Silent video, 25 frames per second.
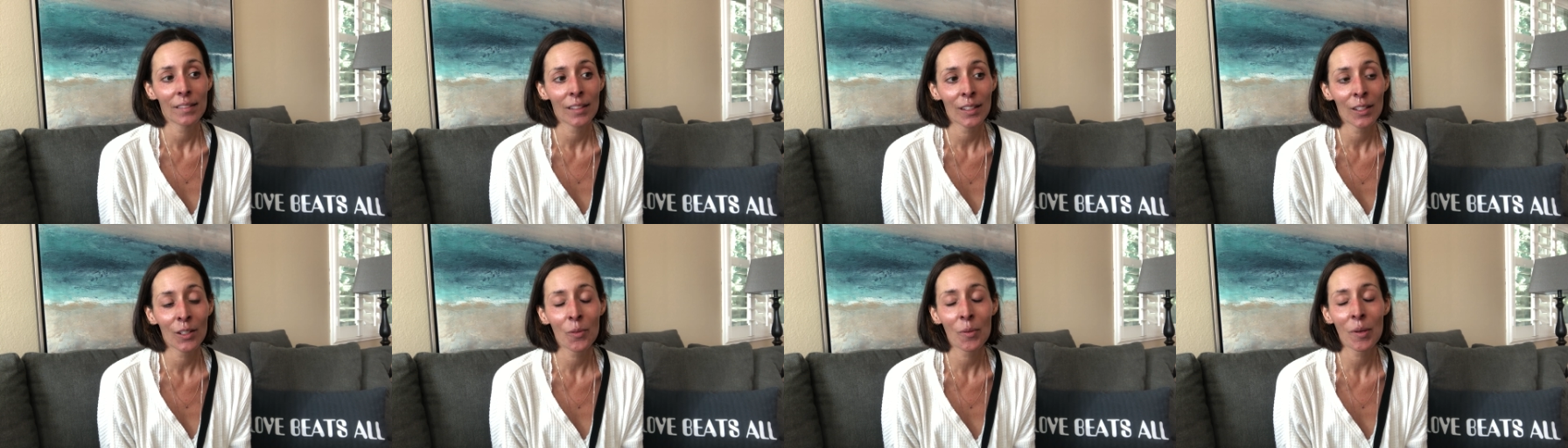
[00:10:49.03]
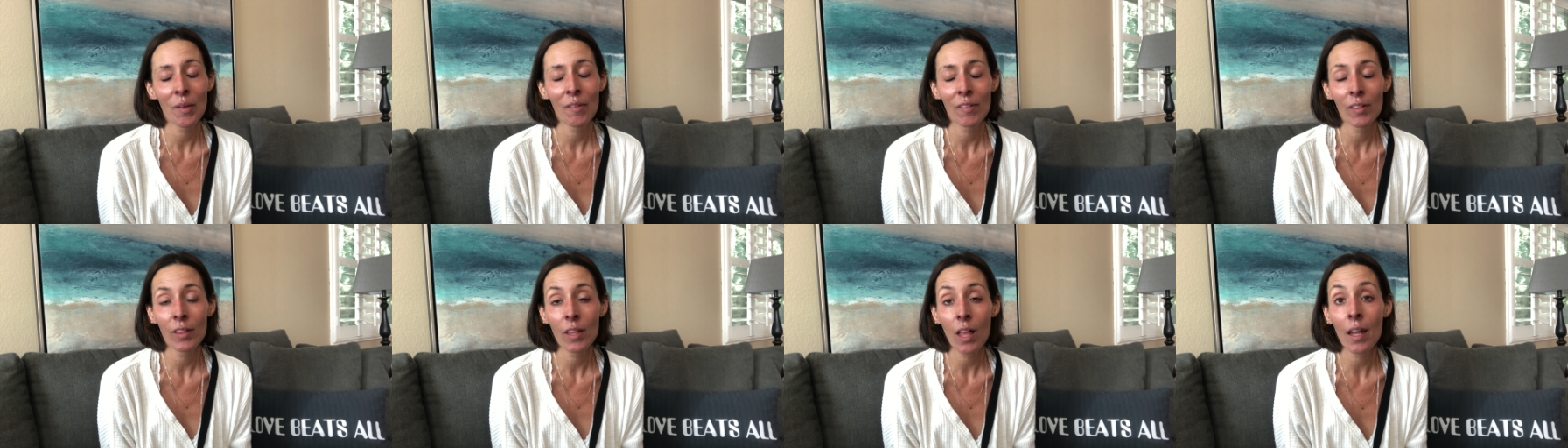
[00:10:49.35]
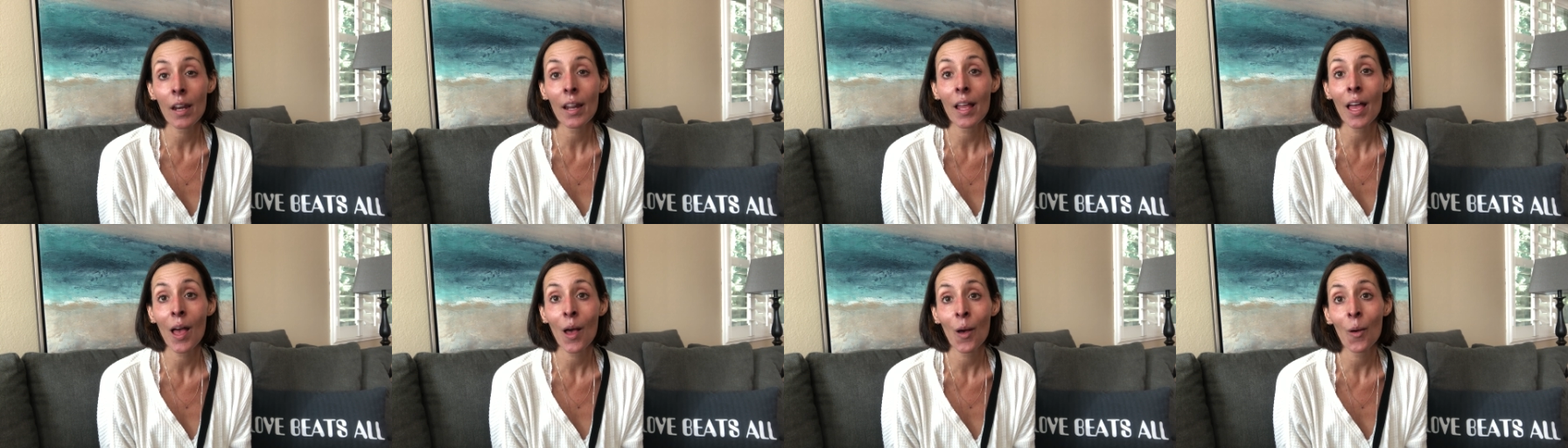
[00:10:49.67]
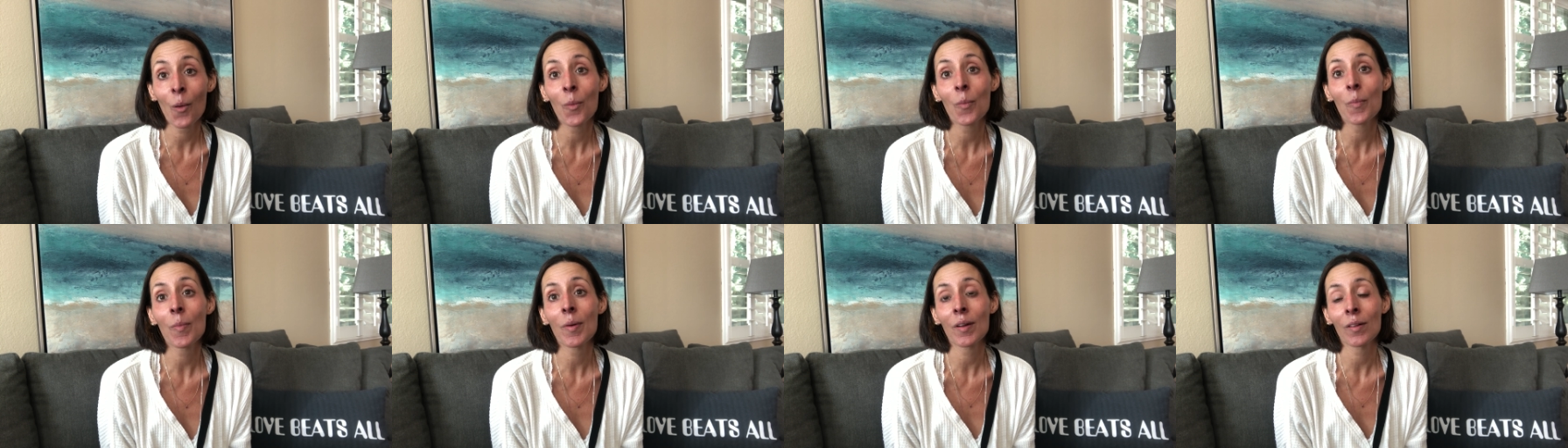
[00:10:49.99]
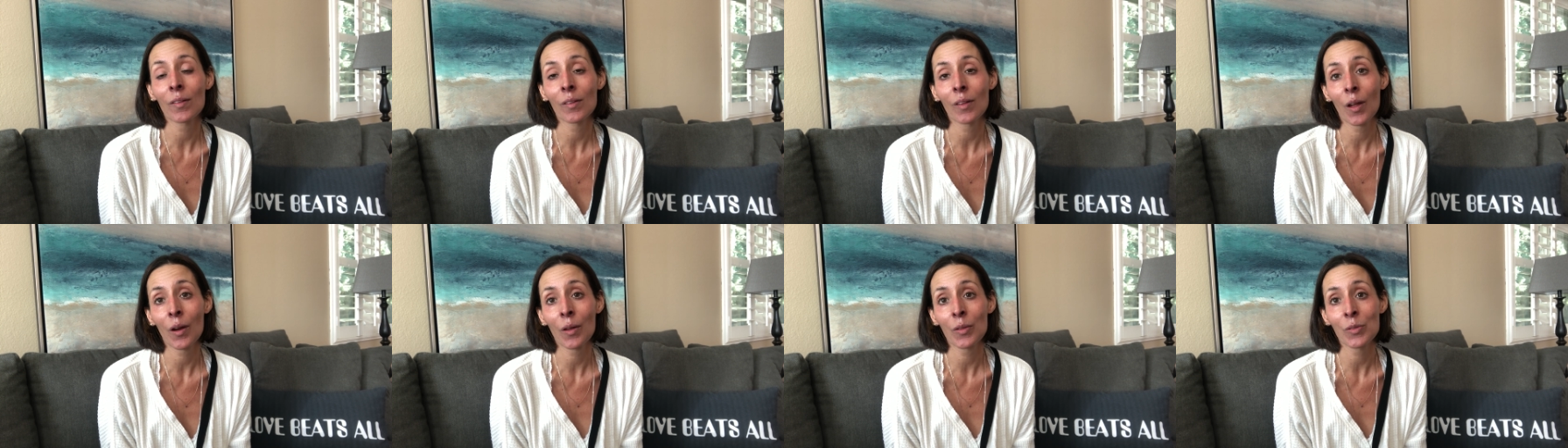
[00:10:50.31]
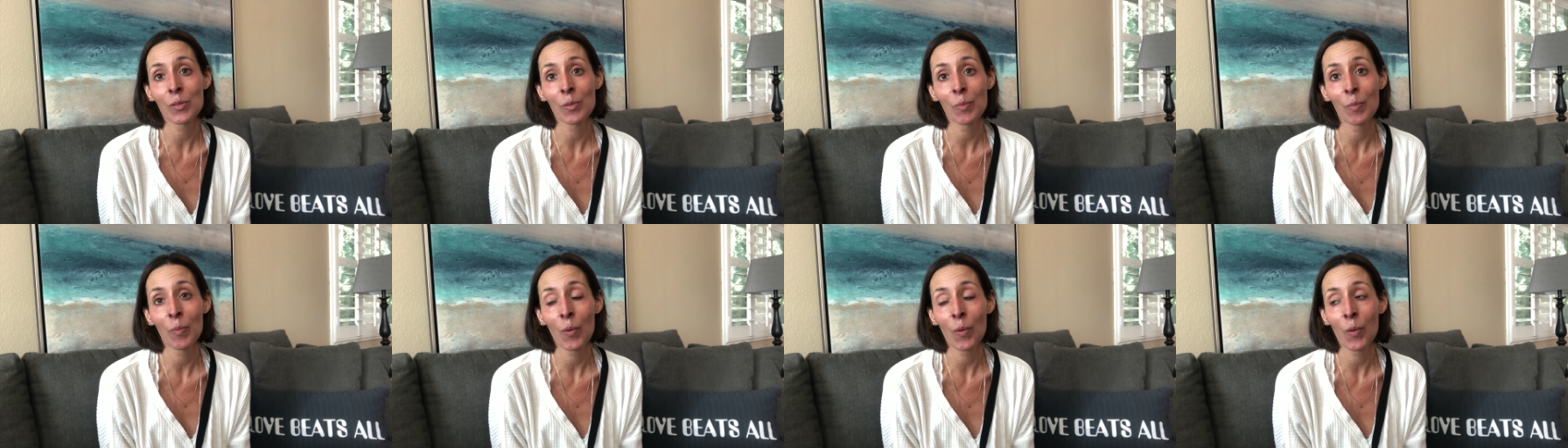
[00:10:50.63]
You know, we have a lot of help and a lot of
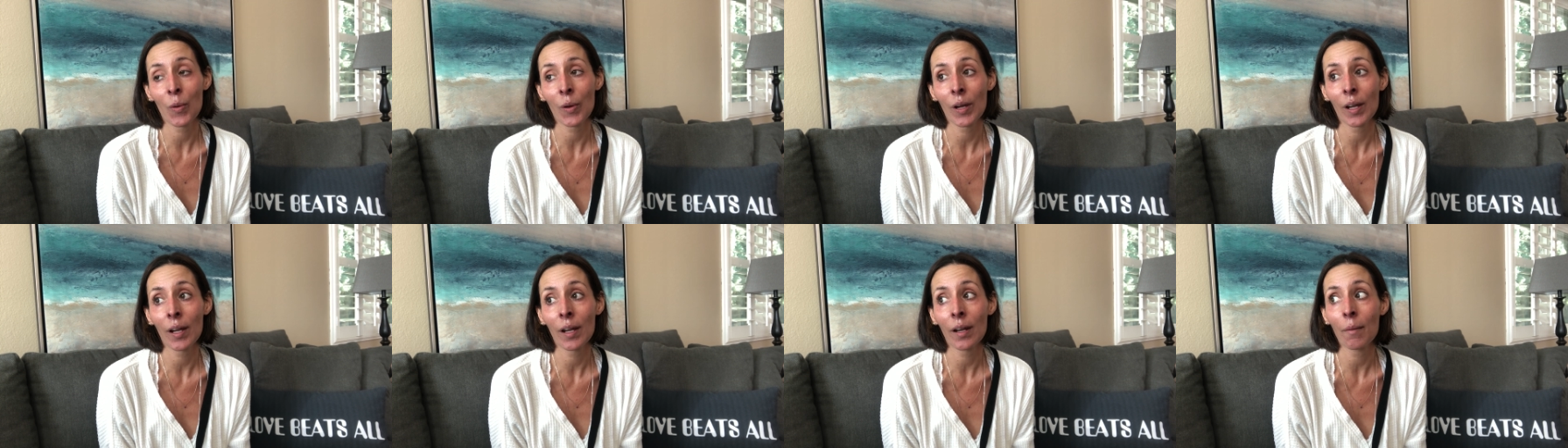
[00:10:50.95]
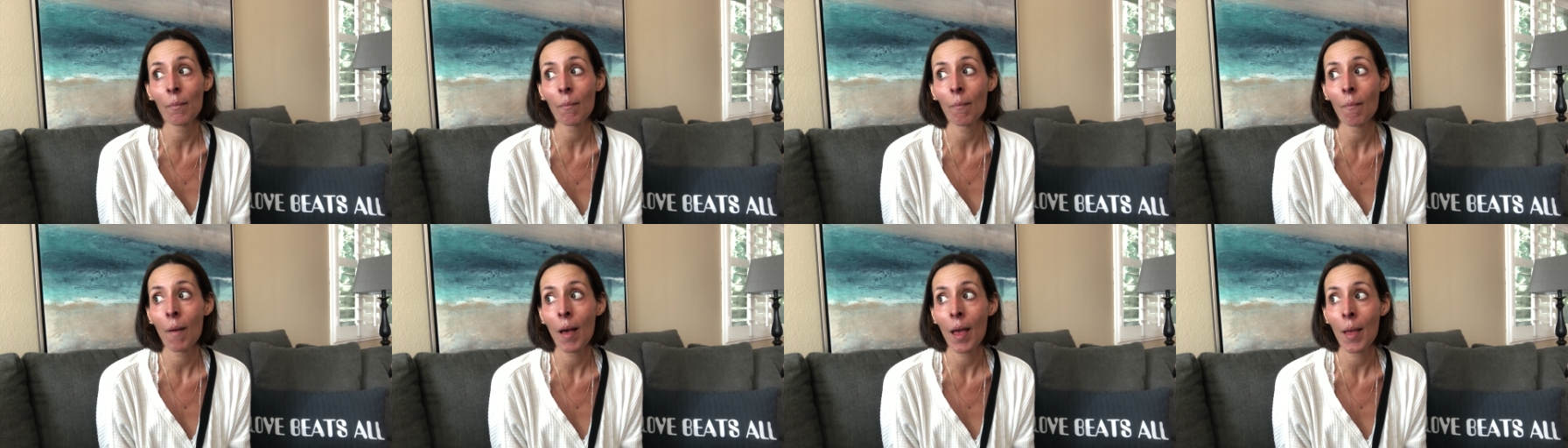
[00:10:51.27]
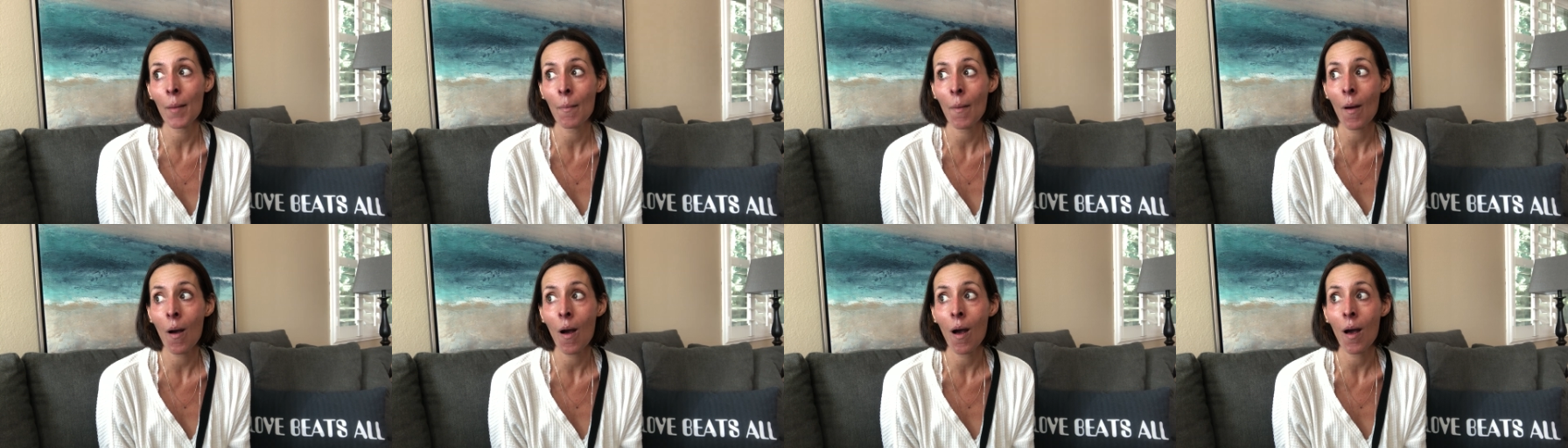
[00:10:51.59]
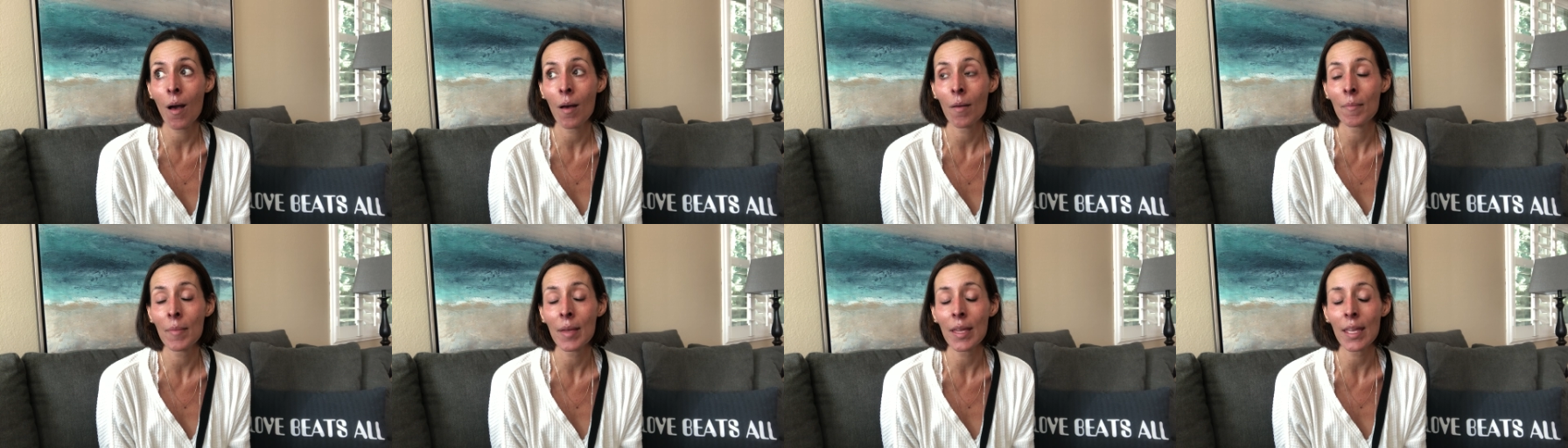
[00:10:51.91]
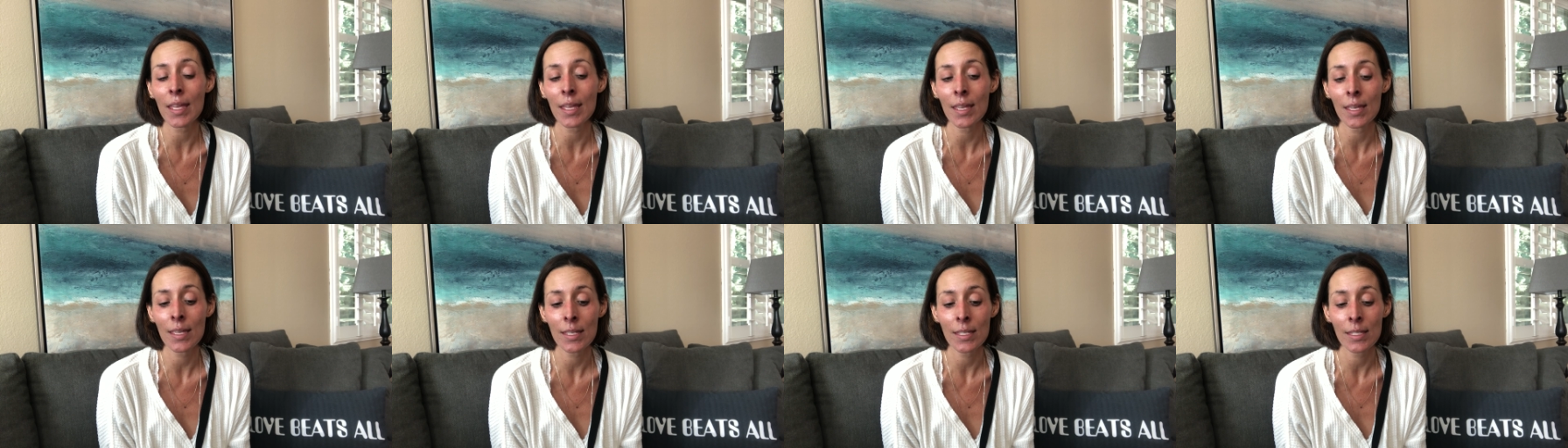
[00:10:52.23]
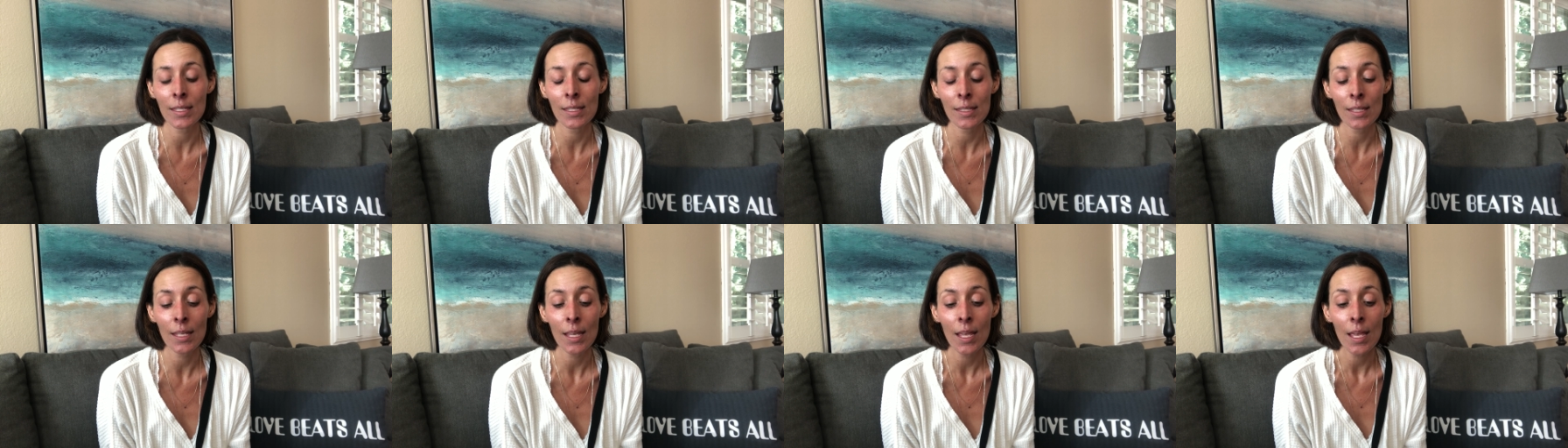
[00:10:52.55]
support. My mom
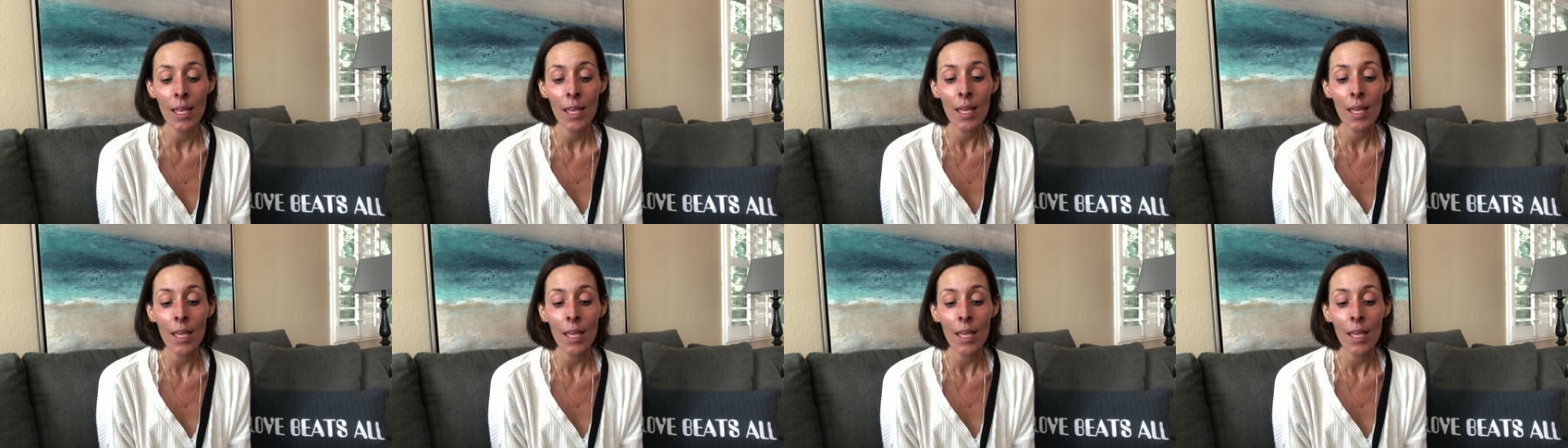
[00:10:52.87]
is